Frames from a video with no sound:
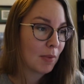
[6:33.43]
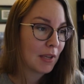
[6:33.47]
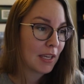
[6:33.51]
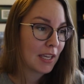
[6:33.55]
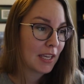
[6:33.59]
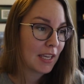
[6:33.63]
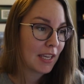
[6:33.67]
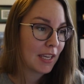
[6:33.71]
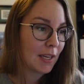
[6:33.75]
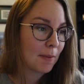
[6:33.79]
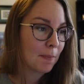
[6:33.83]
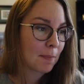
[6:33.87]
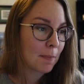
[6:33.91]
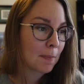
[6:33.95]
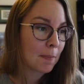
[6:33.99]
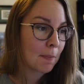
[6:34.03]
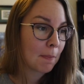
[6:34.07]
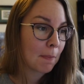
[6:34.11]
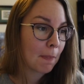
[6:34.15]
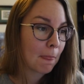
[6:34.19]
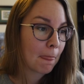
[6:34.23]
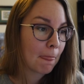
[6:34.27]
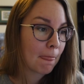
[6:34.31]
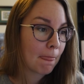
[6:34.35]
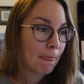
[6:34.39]
be
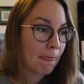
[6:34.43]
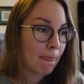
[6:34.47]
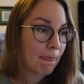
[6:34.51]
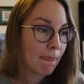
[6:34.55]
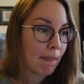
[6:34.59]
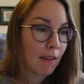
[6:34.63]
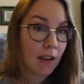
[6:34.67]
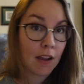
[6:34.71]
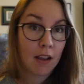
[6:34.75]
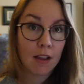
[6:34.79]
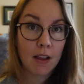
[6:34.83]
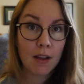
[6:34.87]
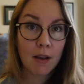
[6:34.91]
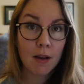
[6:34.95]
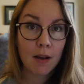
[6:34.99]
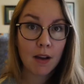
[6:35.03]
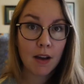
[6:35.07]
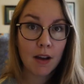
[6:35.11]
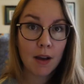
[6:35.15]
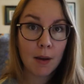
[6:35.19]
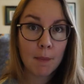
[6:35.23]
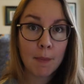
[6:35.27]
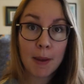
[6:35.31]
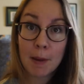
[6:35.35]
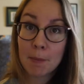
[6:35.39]

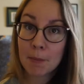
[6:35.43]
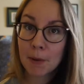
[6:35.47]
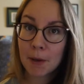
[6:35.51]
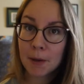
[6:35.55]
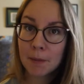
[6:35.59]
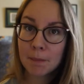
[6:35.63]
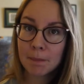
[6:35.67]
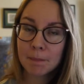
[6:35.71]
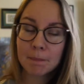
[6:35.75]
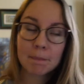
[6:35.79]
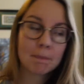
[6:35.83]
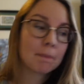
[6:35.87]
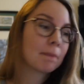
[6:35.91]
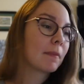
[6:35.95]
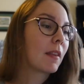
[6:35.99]
paper